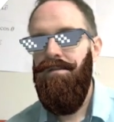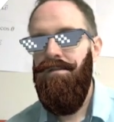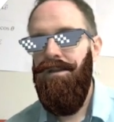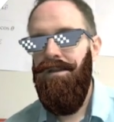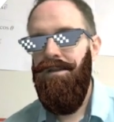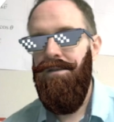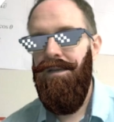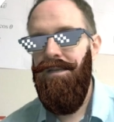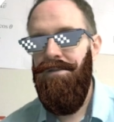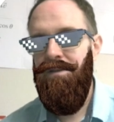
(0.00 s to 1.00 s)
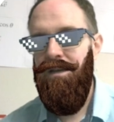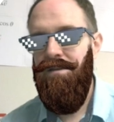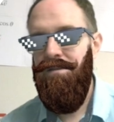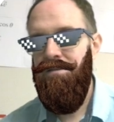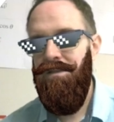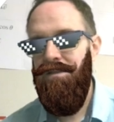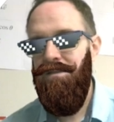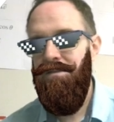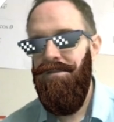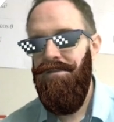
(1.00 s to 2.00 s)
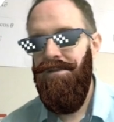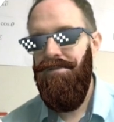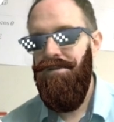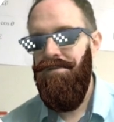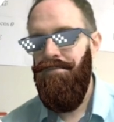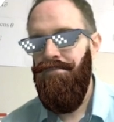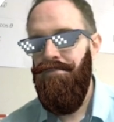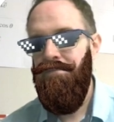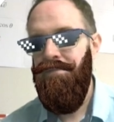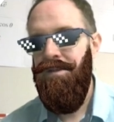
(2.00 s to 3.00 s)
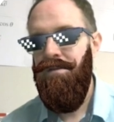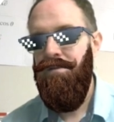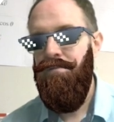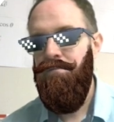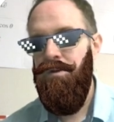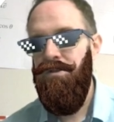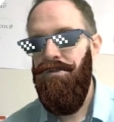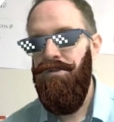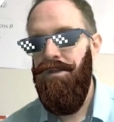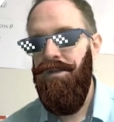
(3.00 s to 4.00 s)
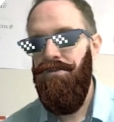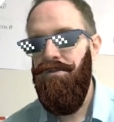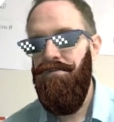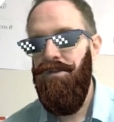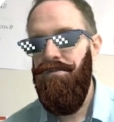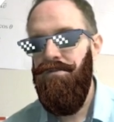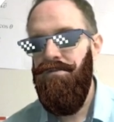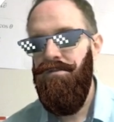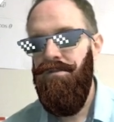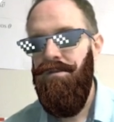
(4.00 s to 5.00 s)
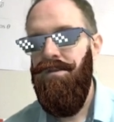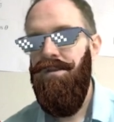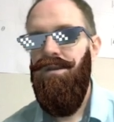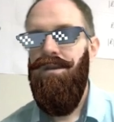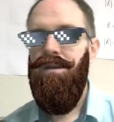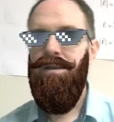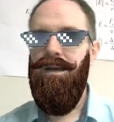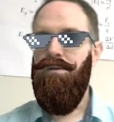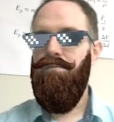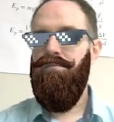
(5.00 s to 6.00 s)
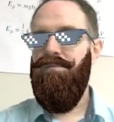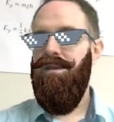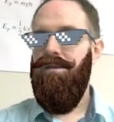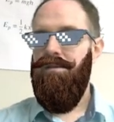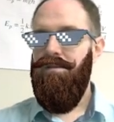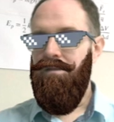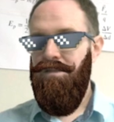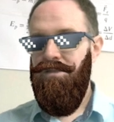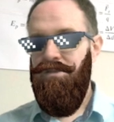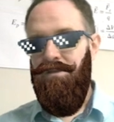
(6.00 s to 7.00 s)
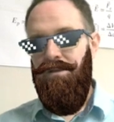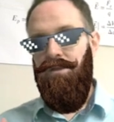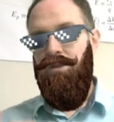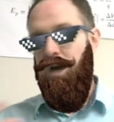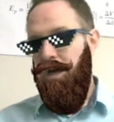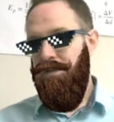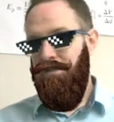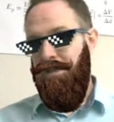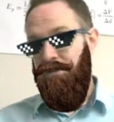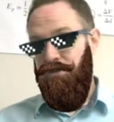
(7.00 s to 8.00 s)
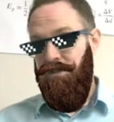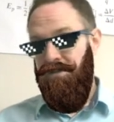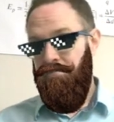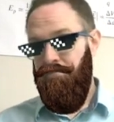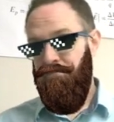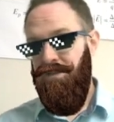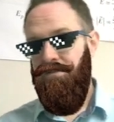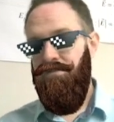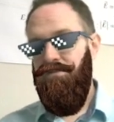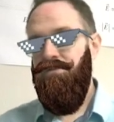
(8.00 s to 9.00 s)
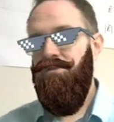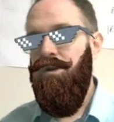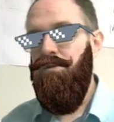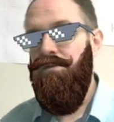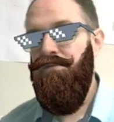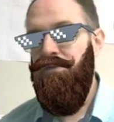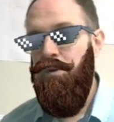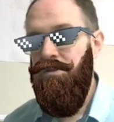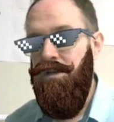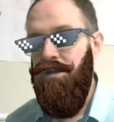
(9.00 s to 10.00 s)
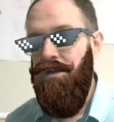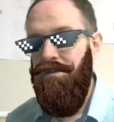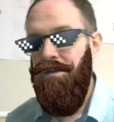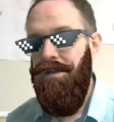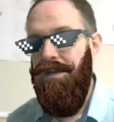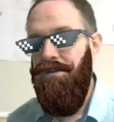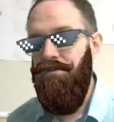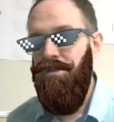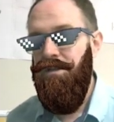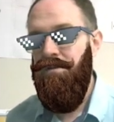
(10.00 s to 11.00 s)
I get negative 67.2 electron volts. Now, this is lost energy, so the photon energy